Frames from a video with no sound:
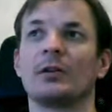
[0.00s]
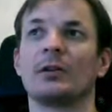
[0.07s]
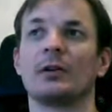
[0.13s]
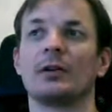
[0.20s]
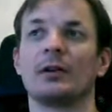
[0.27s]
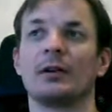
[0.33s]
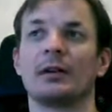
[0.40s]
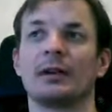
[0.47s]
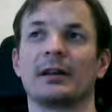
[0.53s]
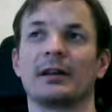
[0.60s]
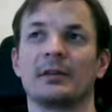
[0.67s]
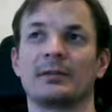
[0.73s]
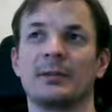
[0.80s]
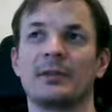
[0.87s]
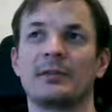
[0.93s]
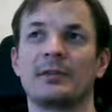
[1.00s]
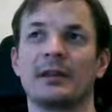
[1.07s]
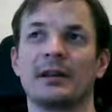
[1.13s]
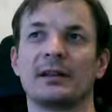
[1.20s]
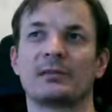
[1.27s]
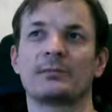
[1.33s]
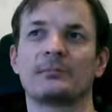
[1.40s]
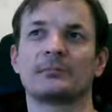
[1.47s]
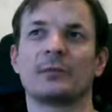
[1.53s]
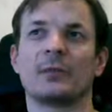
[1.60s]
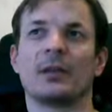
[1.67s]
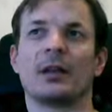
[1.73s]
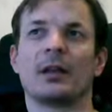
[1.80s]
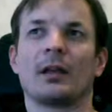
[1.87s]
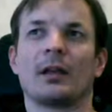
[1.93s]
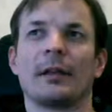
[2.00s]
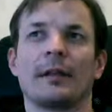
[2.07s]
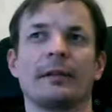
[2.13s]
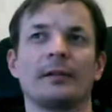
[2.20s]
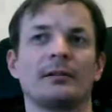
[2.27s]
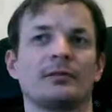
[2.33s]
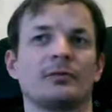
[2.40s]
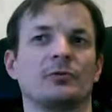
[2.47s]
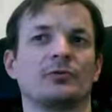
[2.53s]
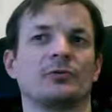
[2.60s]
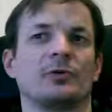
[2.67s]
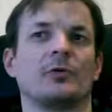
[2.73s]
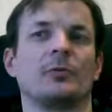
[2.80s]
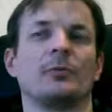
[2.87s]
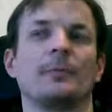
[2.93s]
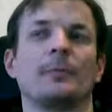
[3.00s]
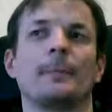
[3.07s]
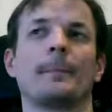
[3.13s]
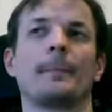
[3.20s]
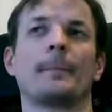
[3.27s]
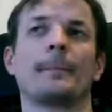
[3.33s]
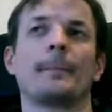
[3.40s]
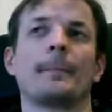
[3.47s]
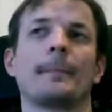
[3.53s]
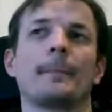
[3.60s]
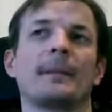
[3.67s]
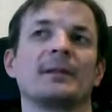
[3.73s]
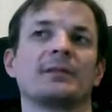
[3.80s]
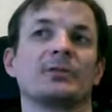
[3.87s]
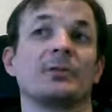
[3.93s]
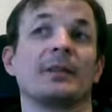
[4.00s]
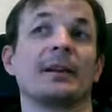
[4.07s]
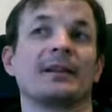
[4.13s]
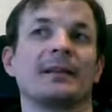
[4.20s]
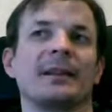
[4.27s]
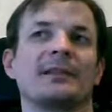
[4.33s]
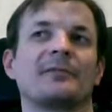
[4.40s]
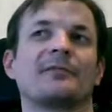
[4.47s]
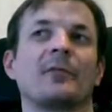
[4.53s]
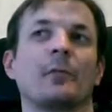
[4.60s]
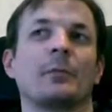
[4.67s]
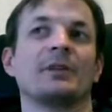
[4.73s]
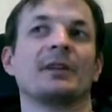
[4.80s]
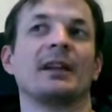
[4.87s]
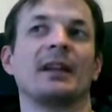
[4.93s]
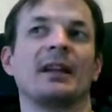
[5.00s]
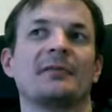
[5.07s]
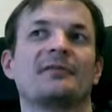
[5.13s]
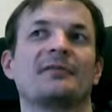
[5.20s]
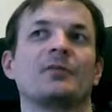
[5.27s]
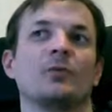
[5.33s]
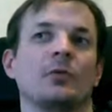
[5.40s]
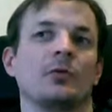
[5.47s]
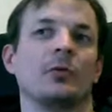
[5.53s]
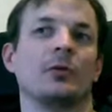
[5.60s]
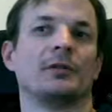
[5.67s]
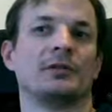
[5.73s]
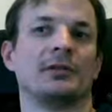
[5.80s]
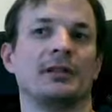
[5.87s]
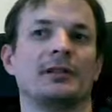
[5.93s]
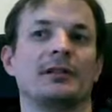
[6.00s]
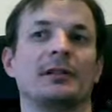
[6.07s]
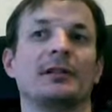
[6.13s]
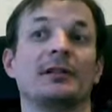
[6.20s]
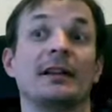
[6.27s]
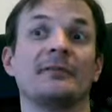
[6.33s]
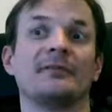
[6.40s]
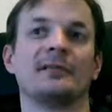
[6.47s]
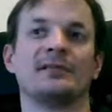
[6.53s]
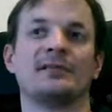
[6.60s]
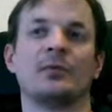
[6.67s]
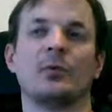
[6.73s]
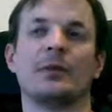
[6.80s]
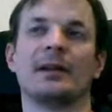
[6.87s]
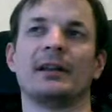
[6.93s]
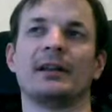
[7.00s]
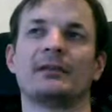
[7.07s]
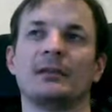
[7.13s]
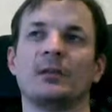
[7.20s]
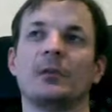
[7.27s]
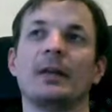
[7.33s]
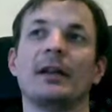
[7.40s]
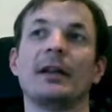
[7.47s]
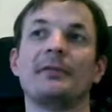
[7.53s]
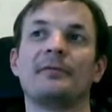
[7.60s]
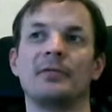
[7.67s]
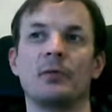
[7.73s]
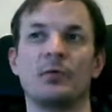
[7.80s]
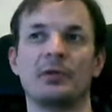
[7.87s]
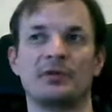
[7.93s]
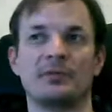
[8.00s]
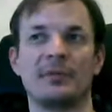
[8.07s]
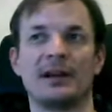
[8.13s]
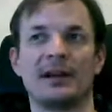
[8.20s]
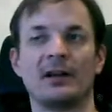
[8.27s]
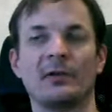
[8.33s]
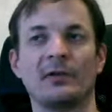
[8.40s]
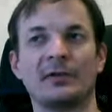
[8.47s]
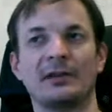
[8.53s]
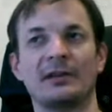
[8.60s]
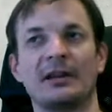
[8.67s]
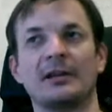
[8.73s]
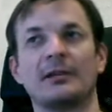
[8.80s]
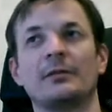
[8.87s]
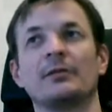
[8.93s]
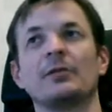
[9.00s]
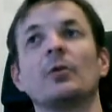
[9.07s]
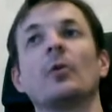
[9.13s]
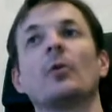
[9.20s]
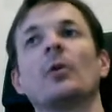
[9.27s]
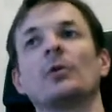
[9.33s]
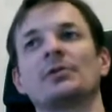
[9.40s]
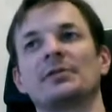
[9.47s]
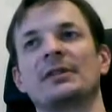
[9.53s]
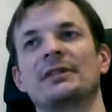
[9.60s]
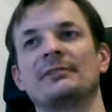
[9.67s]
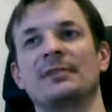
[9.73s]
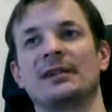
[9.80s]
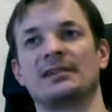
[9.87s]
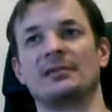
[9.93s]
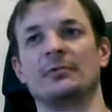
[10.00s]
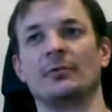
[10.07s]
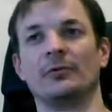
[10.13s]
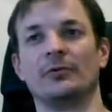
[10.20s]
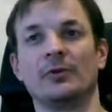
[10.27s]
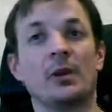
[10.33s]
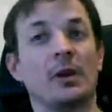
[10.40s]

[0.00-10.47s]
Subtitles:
I can agree with that. And it is also that you can get from an if to an ought, and an if is the way. So if you want to be healthy, then you ought to eat vegetables.